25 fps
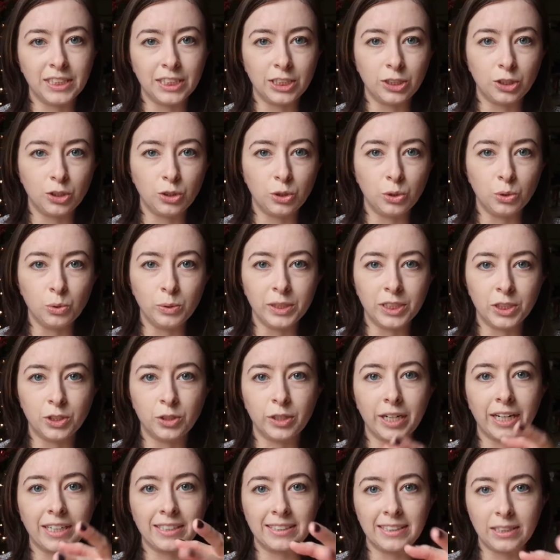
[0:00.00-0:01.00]
into
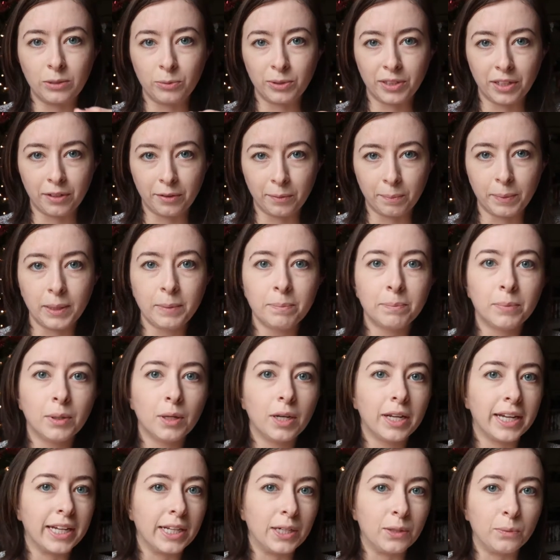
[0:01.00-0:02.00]
interacting with other people
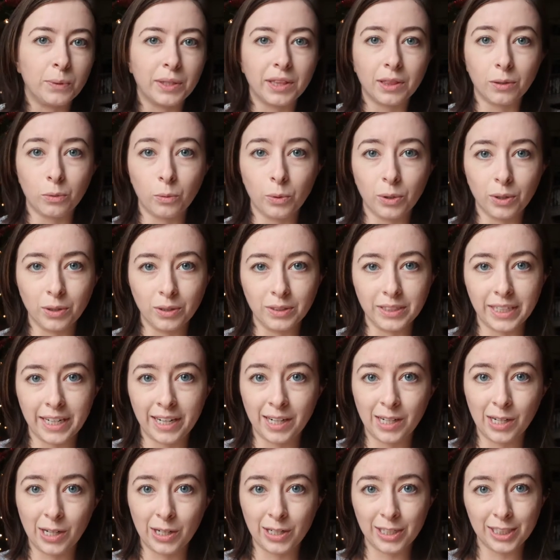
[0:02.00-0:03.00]
and with the world
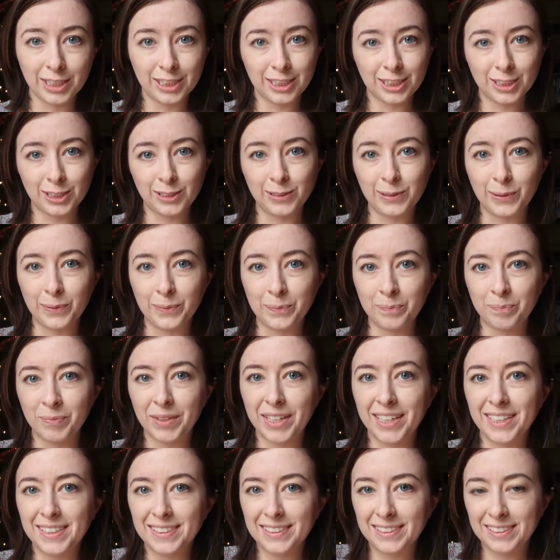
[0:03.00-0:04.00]
at large. So
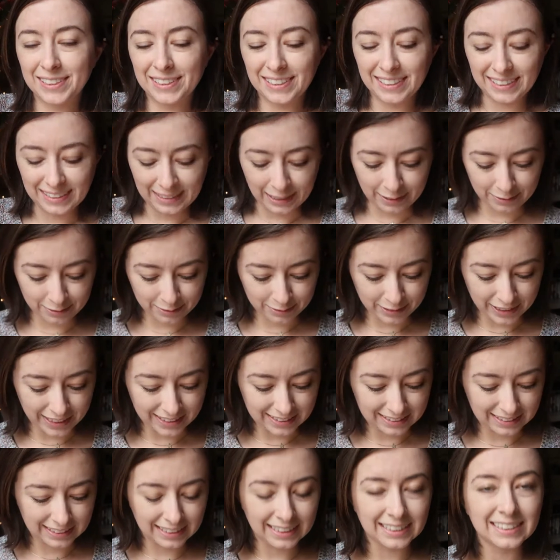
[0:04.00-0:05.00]
it's good stuff.
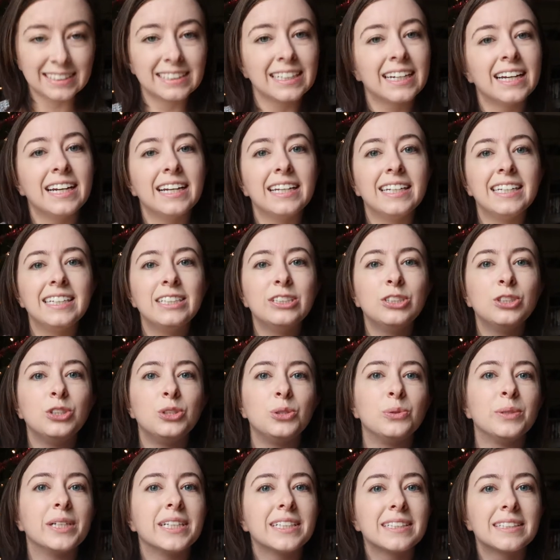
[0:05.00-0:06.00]
Let's get
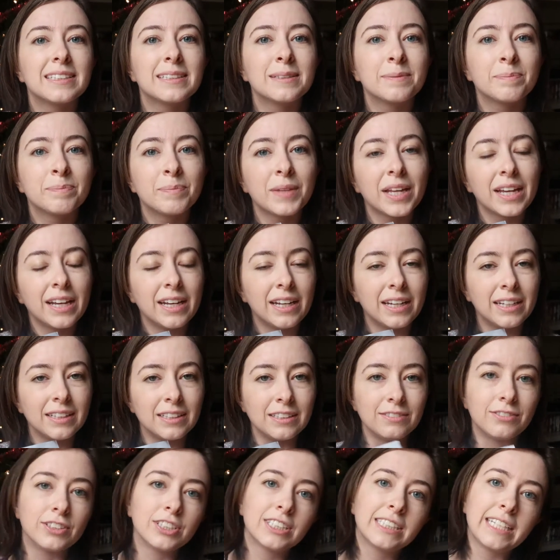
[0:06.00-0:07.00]
into it.
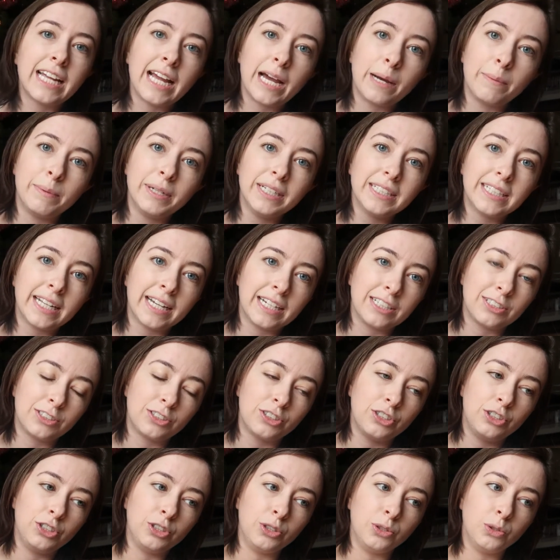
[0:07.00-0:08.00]
The first habit has
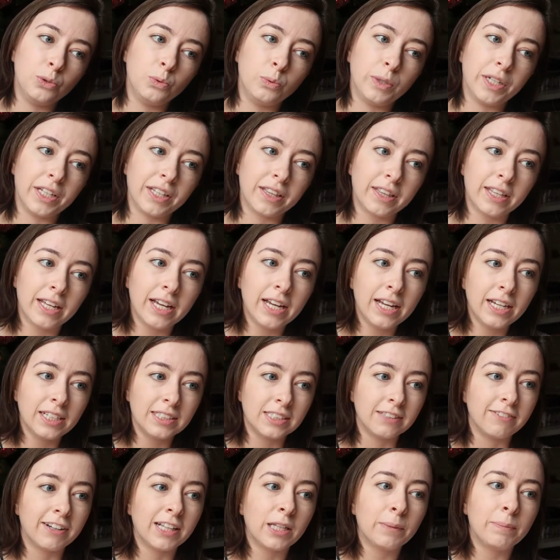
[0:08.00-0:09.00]
to do with
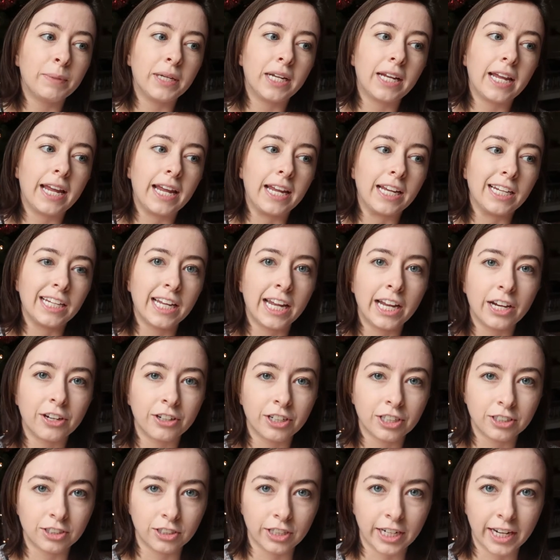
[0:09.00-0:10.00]
developing a
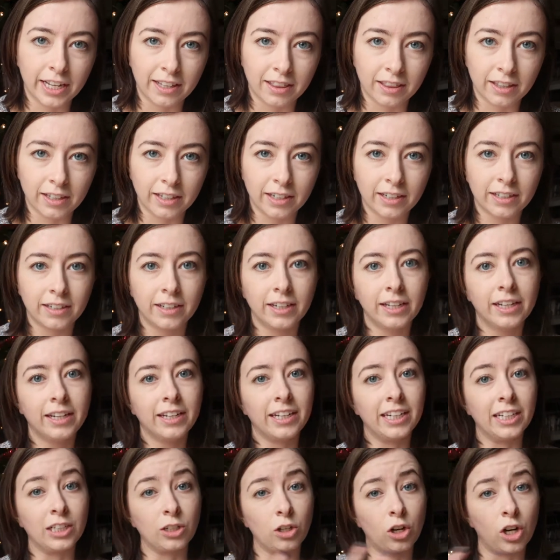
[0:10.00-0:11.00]
character ethic
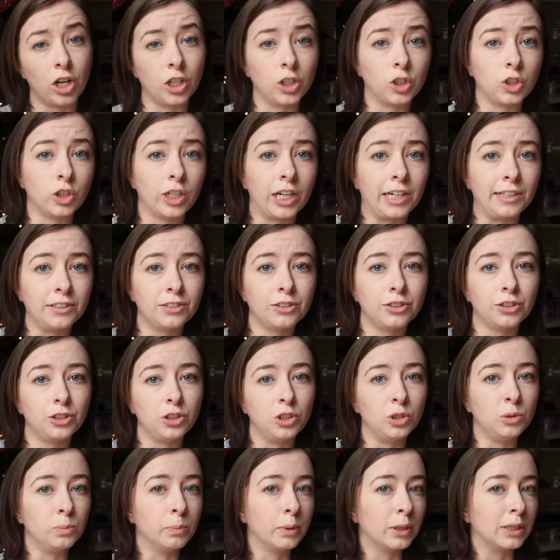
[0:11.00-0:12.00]
in contrast
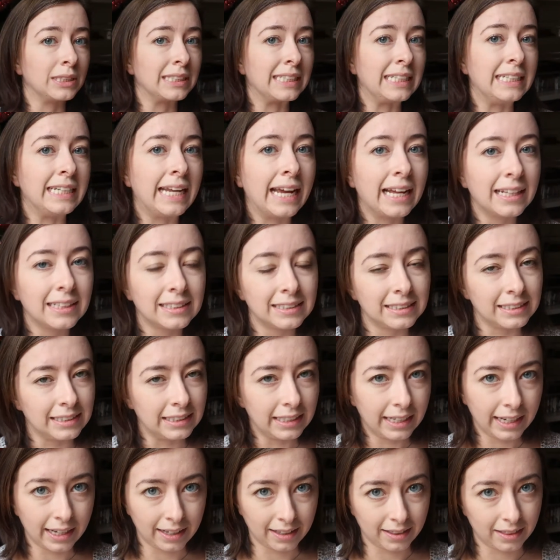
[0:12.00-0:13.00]
to
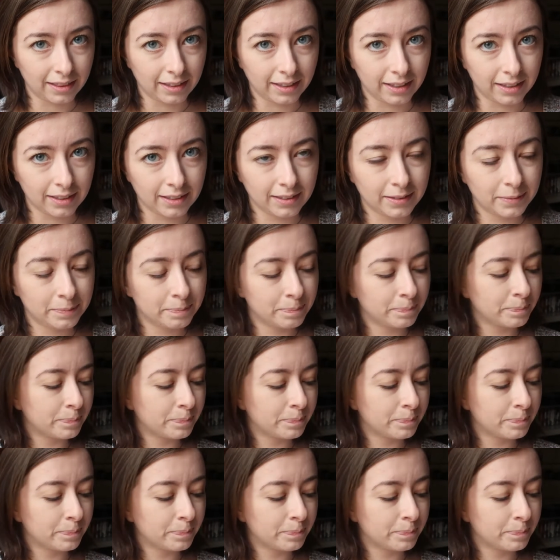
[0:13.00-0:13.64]
personality ethic.